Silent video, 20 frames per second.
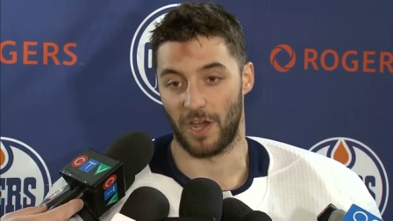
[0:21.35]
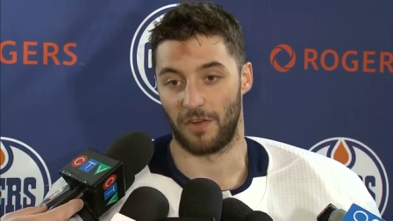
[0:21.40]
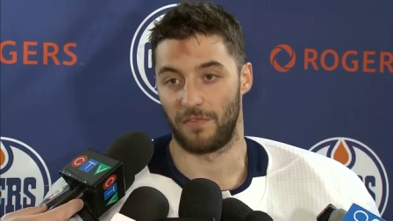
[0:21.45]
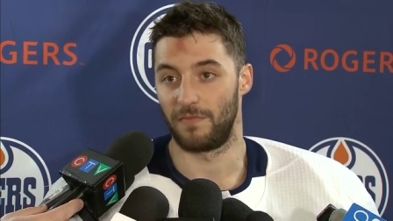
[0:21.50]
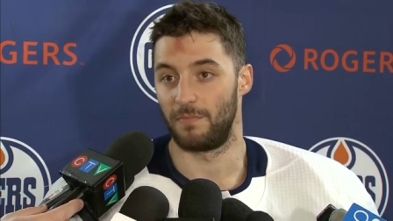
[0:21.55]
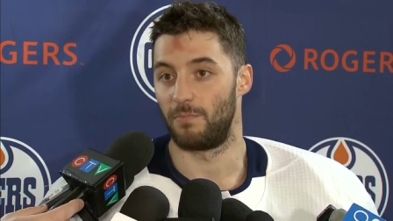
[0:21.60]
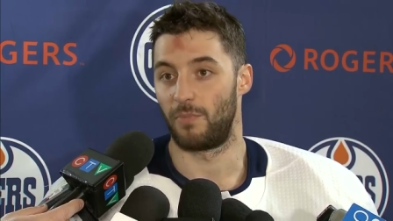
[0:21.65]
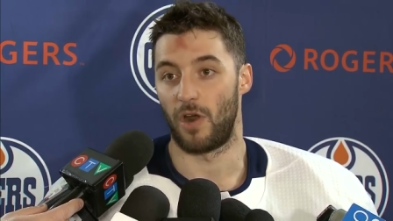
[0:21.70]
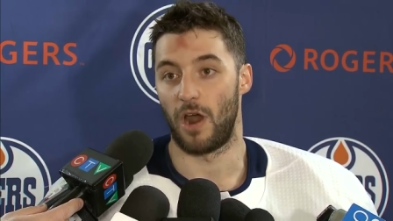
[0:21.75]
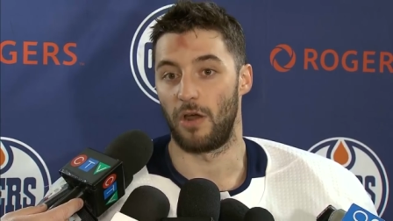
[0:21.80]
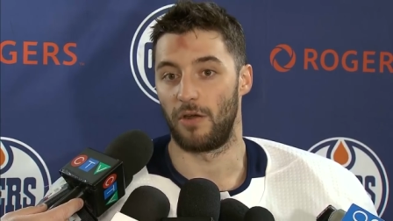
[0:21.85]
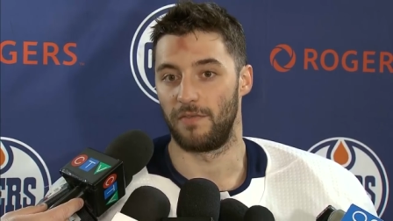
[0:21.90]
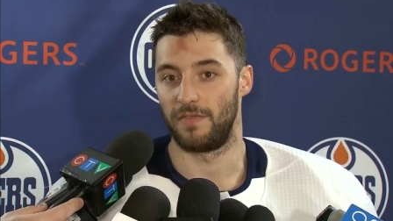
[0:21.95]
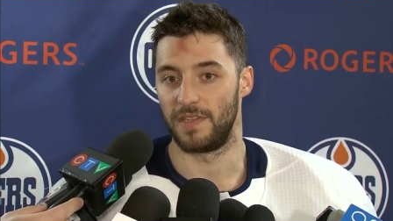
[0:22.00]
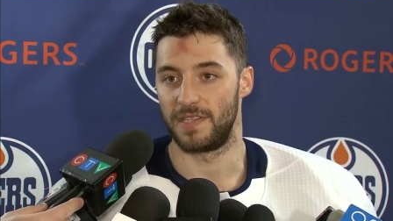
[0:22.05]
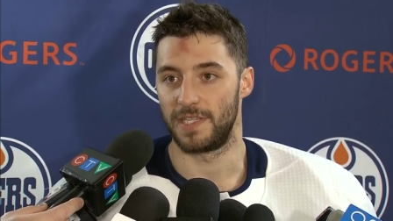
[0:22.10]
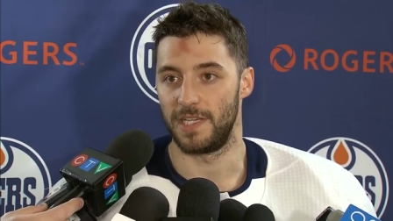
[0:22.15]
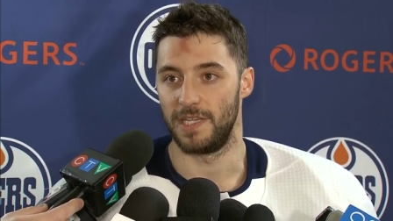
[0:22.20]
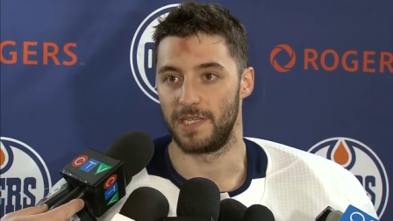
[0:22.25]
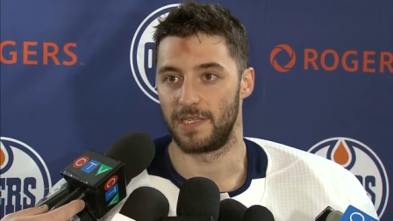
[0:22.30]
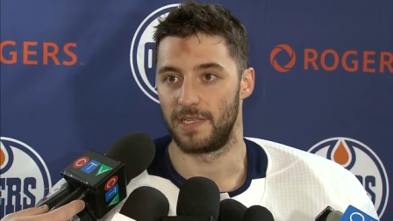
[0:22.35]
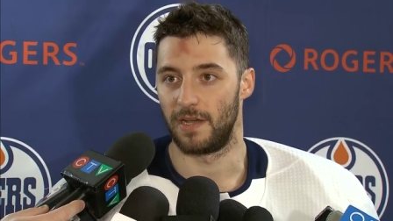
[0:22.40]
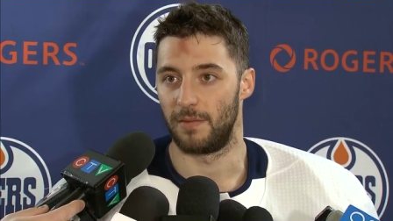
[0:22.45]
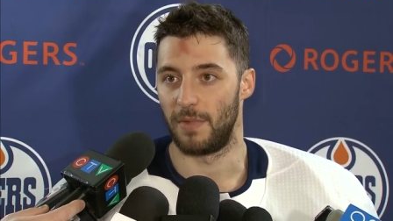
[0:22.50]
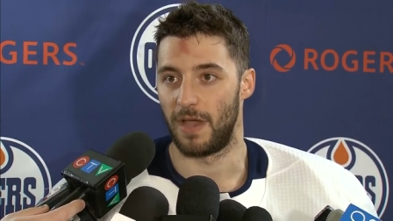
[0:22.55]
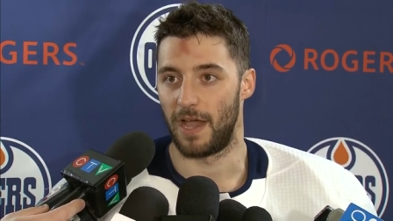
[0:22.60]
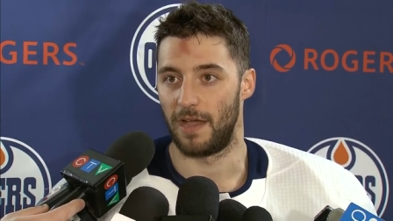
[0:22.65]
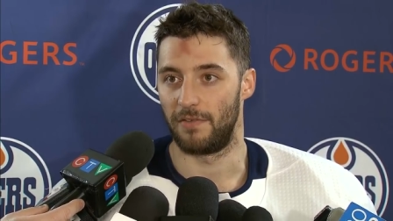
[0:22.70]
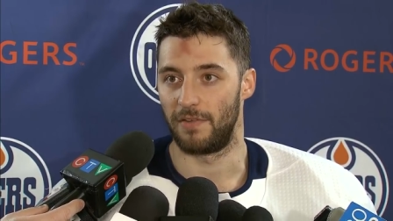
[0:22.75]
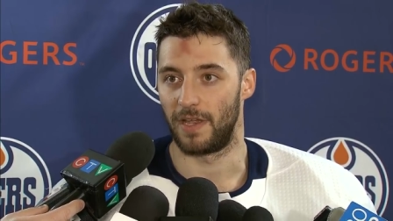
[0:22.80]
not proud of the season
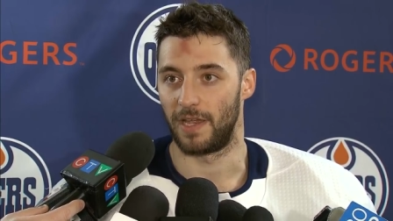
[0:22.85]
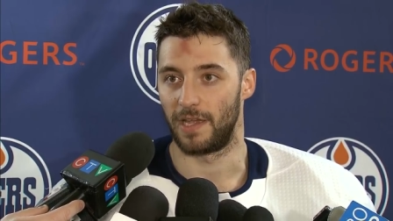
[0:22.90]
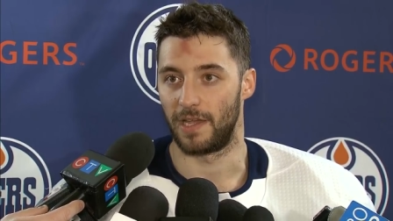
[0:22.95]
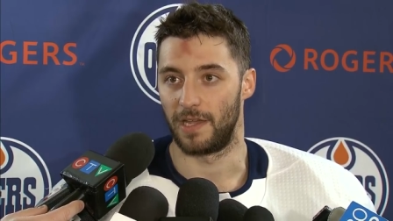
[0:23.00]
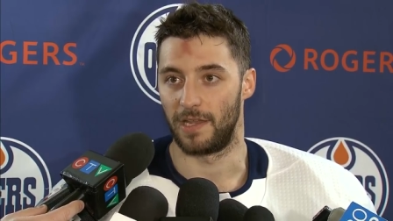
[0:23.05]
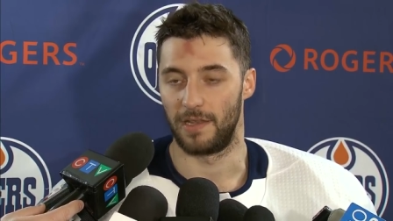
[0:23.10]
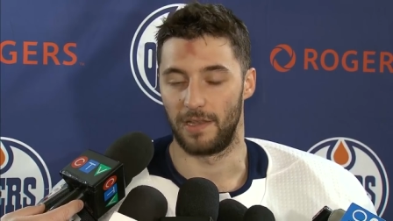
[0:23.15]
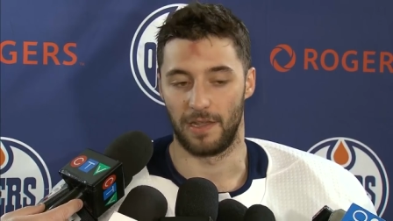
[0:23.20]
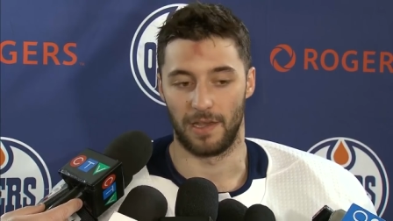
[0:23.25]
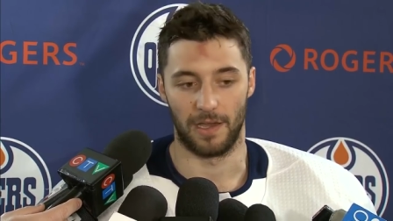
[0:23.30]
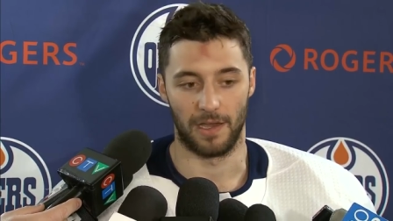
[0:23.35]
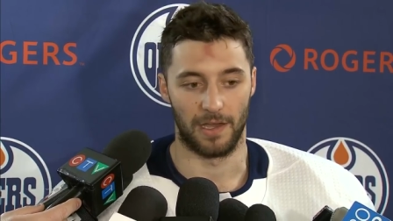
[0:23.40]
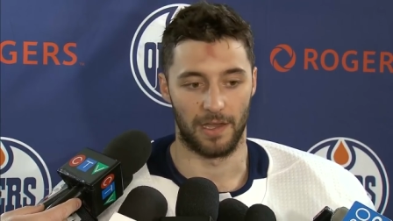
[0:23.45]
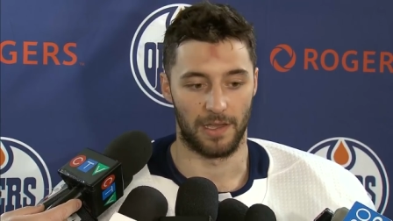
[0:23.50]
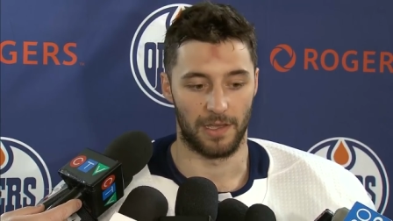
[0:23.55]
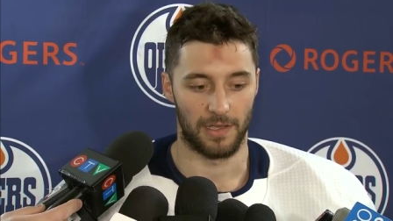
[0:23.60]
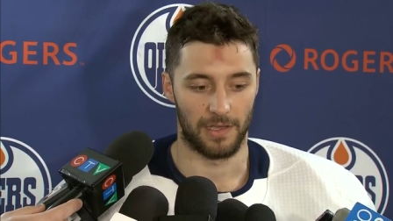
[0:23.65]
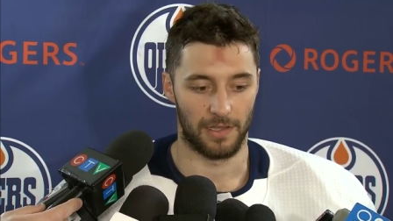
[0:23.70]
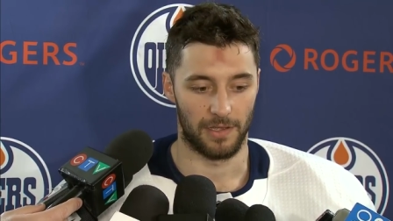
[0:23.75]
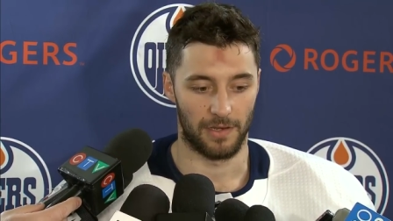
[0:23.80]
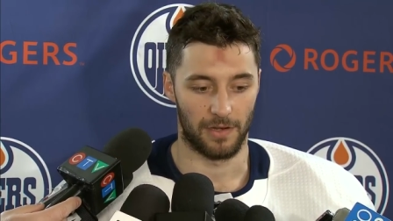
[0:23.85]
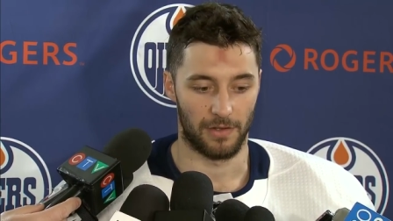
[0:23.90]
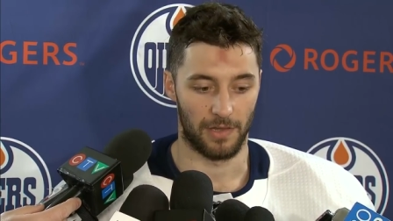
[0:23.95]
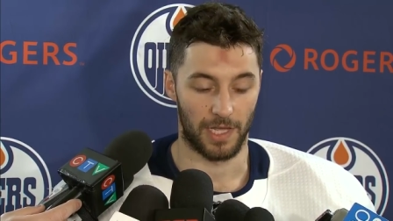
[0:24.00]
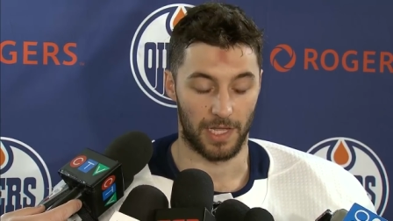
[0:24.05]
I'm having, and you know,